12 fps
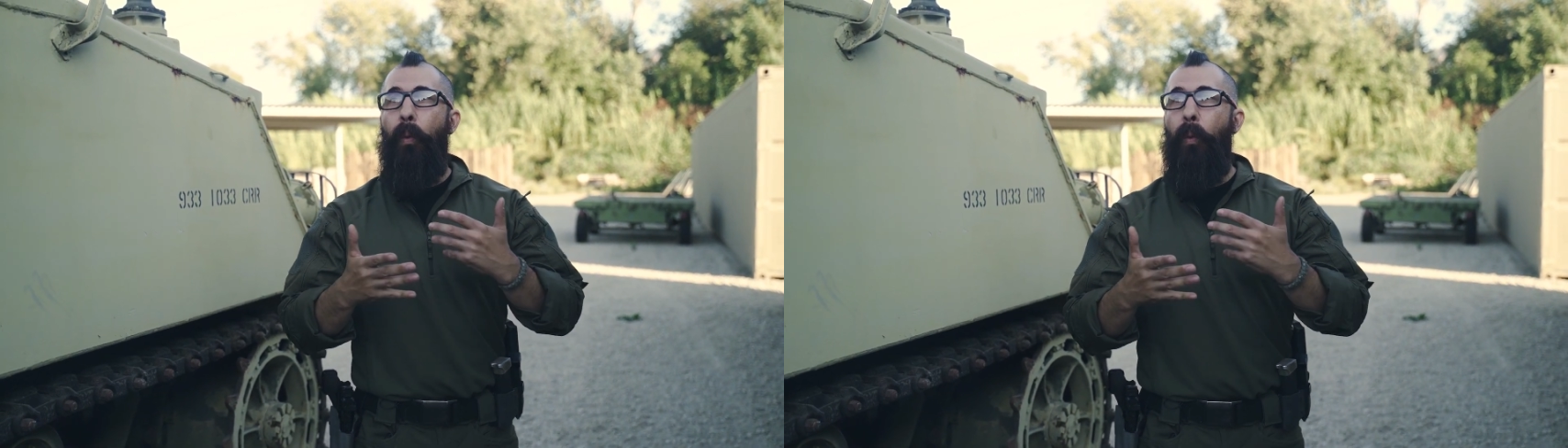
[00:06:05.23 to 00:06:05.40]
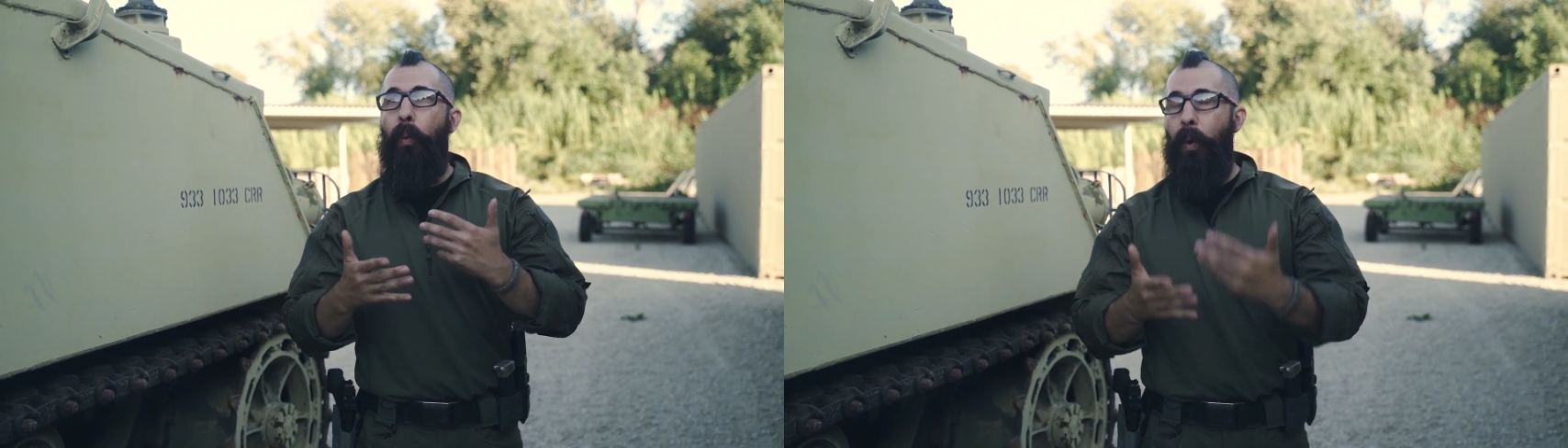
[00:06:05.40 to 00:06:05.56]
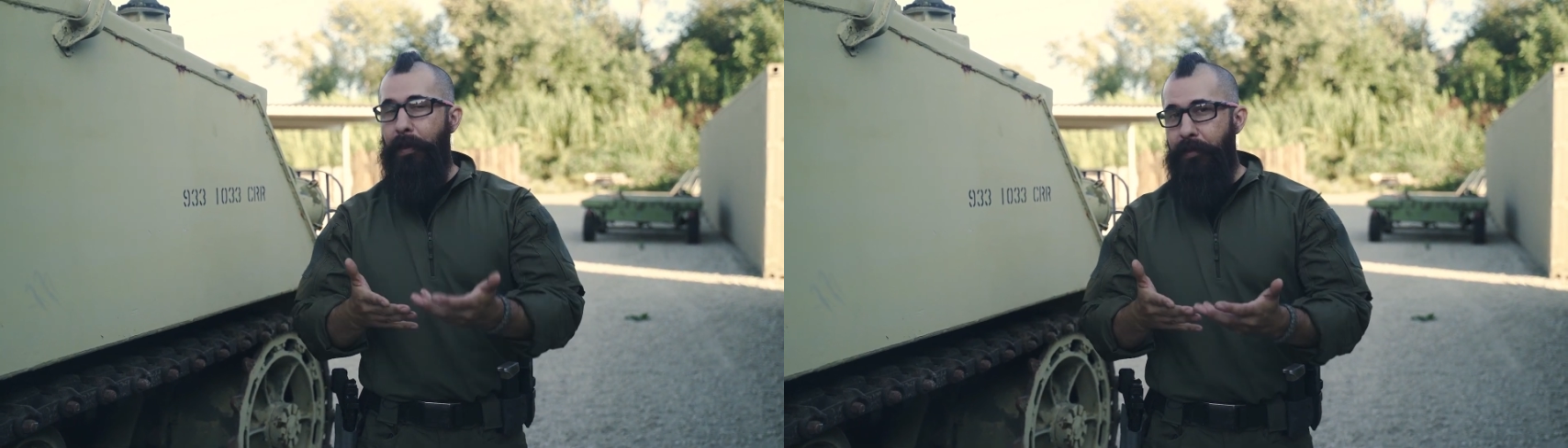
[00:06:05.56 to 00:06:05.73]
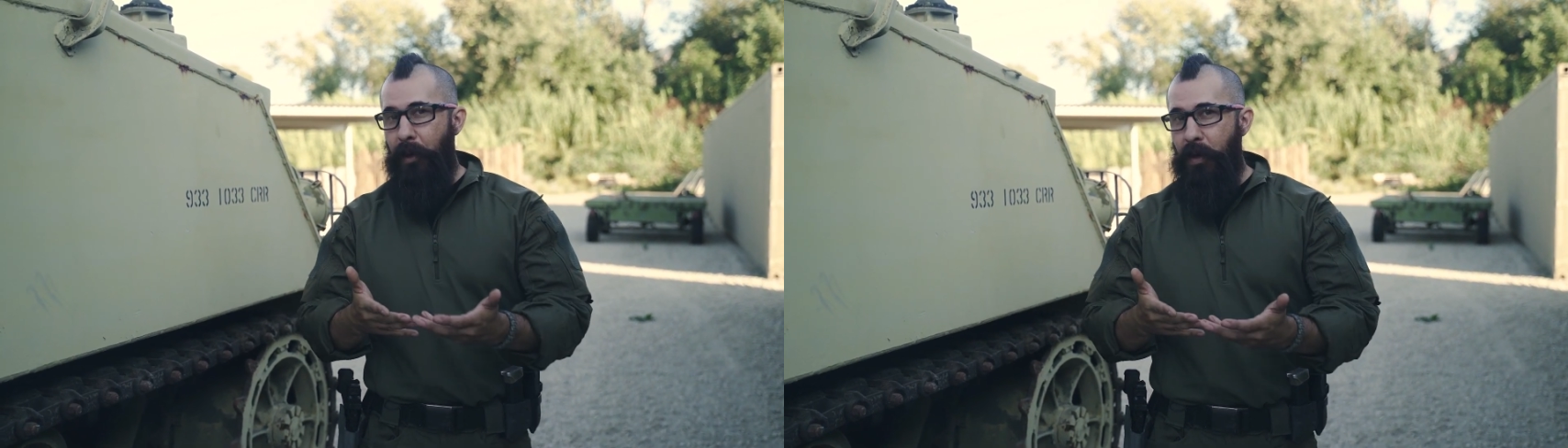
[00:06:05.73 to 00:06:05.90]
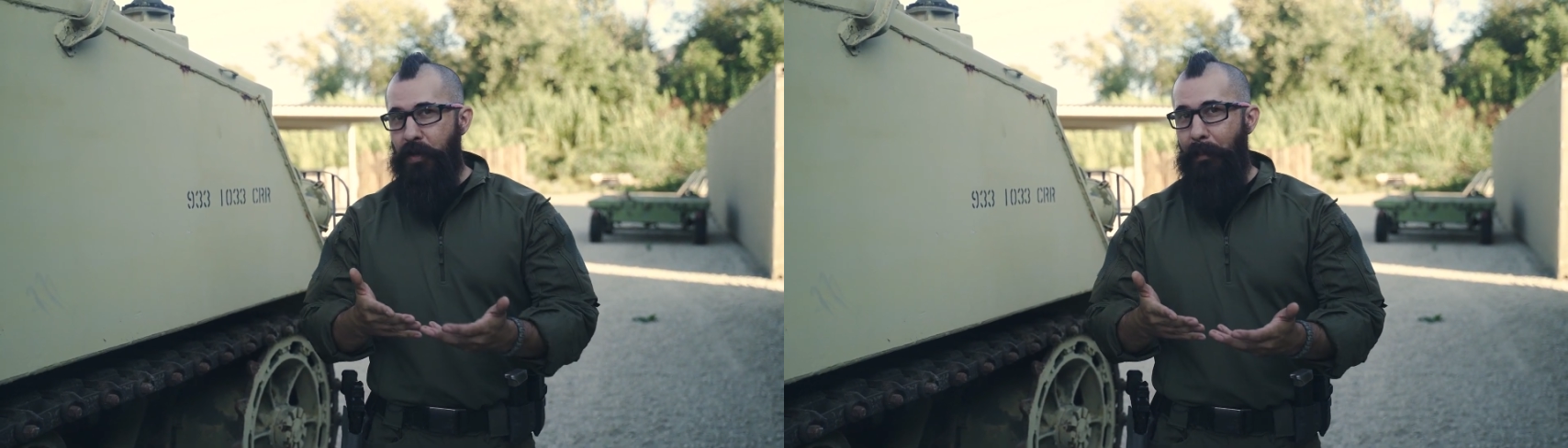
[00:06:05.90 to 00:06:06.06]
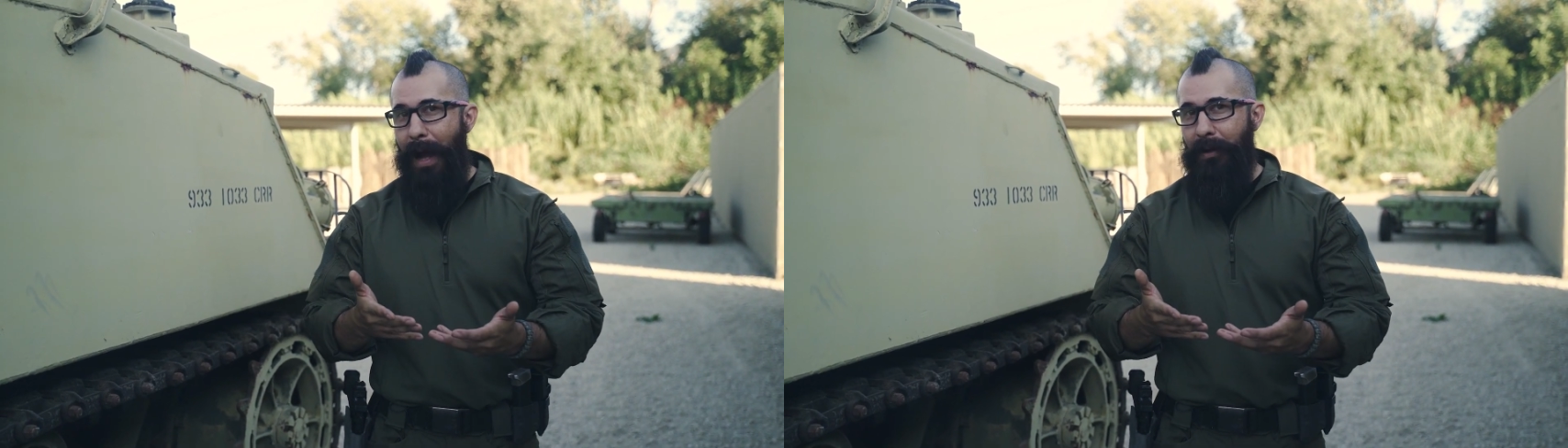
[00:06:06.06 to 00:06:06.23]
With
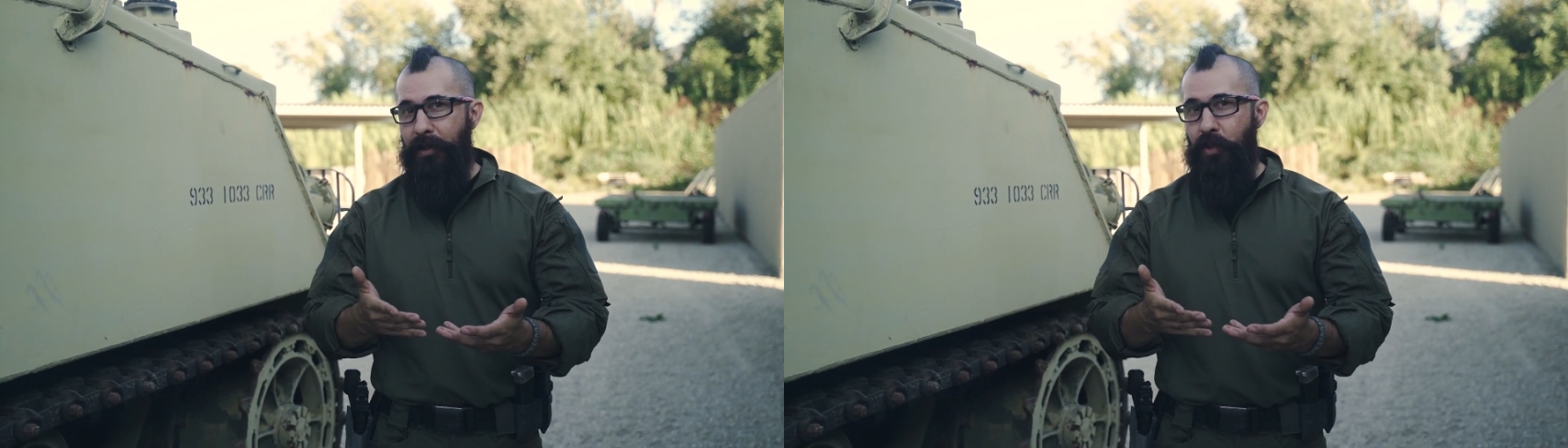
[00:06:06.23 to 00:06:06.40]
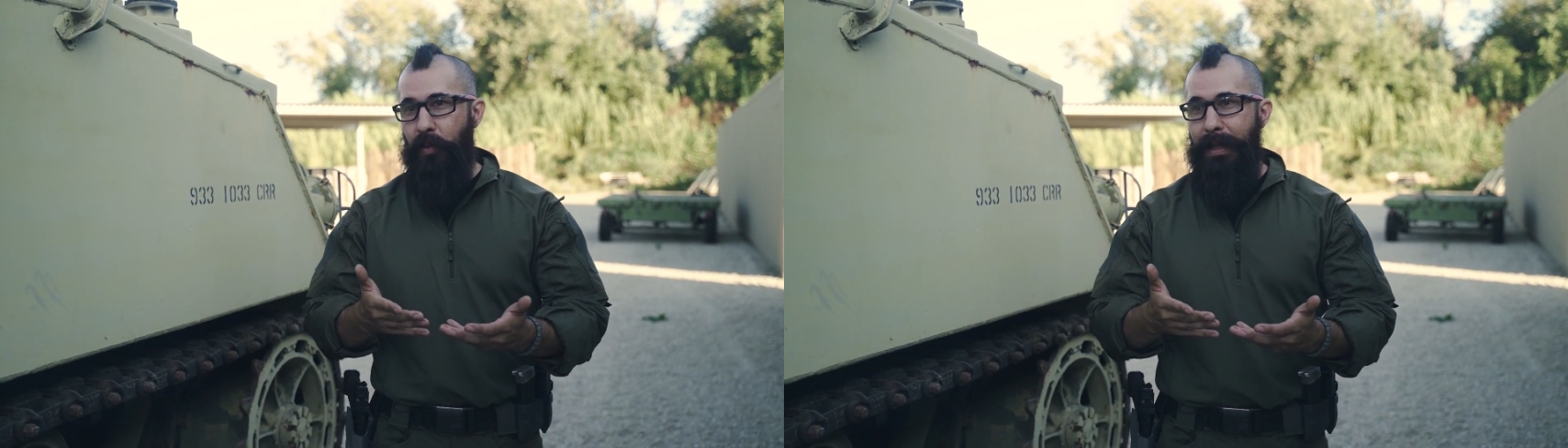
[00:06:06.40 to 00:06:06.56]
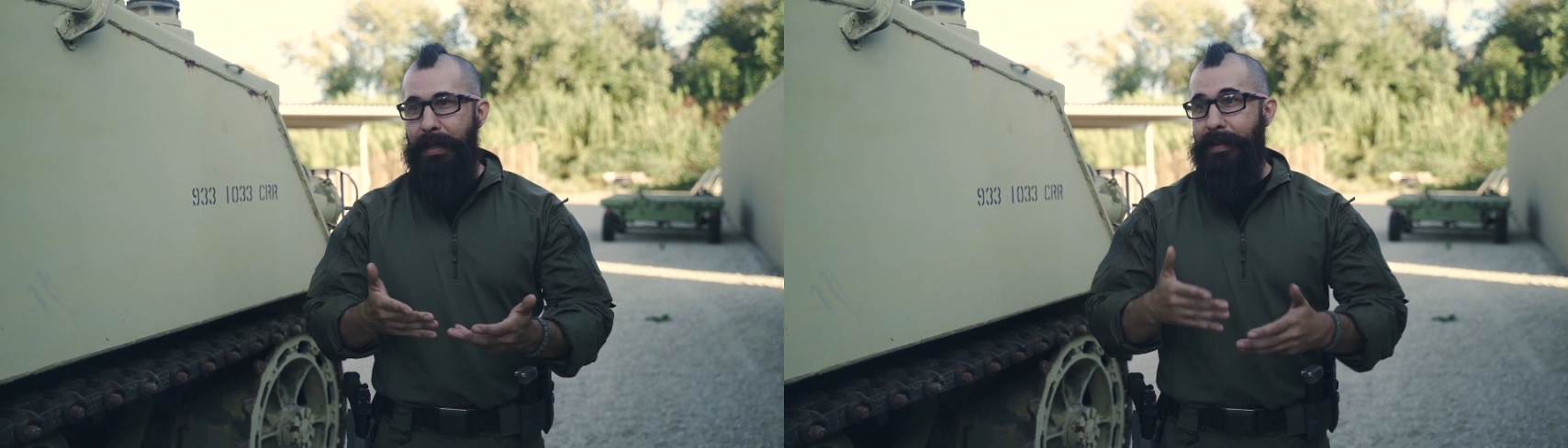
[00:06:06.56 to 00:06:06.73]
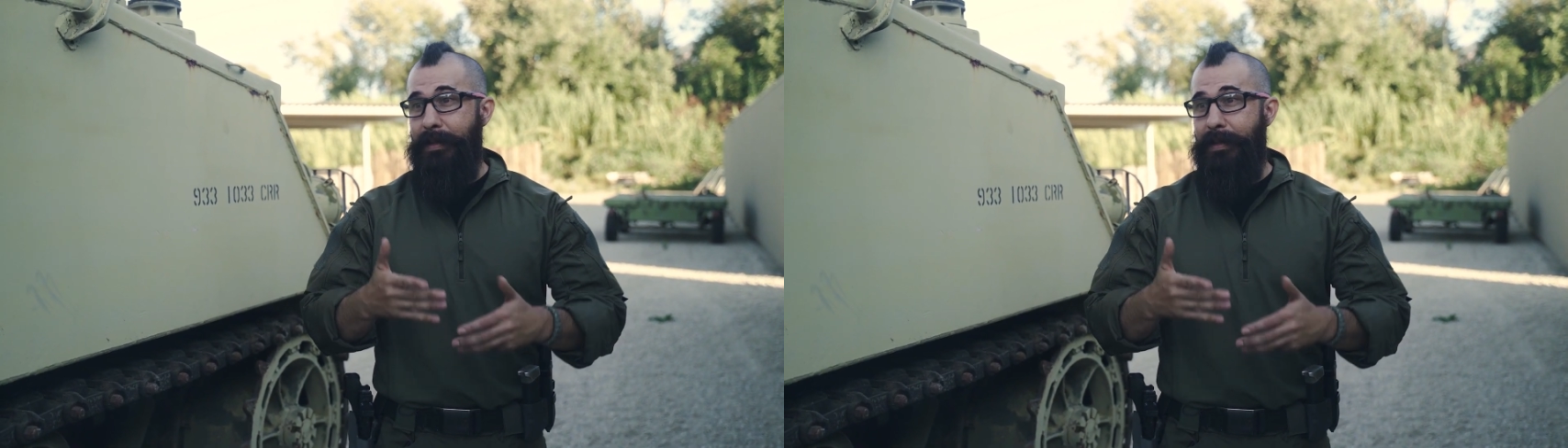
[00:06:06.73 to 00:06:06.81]
those minor tweaks,